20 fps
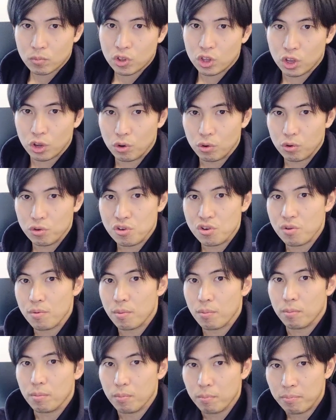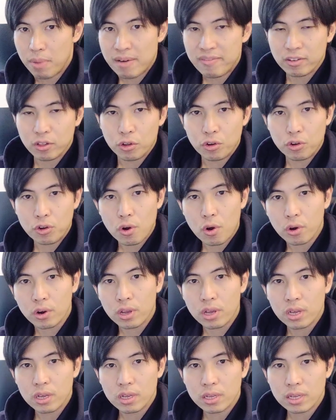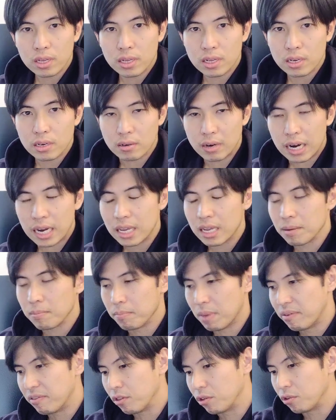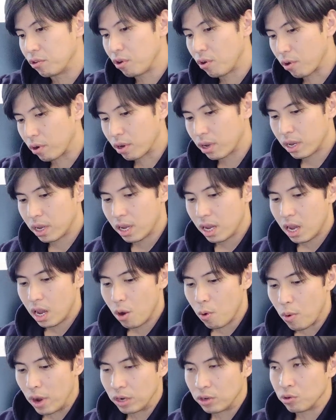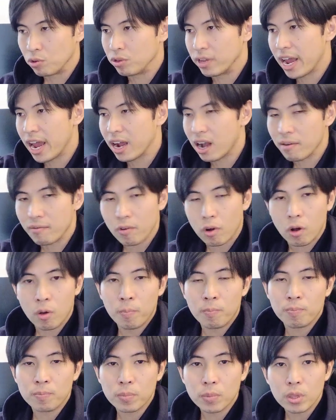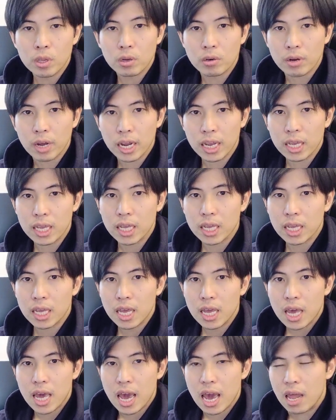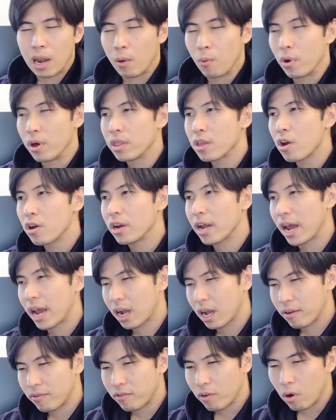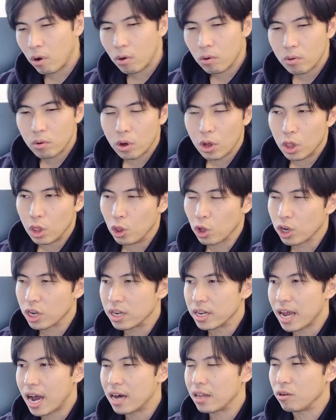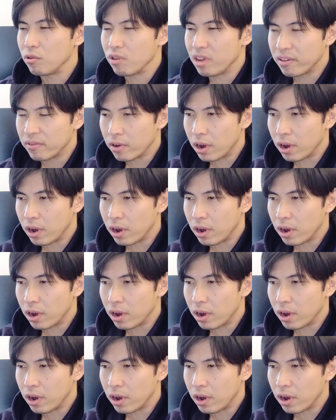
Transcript: to Buffalo, New York, right? Buffalo, New York, went to Niagara Falls, right? And when they're in Niagara Falls, looking down,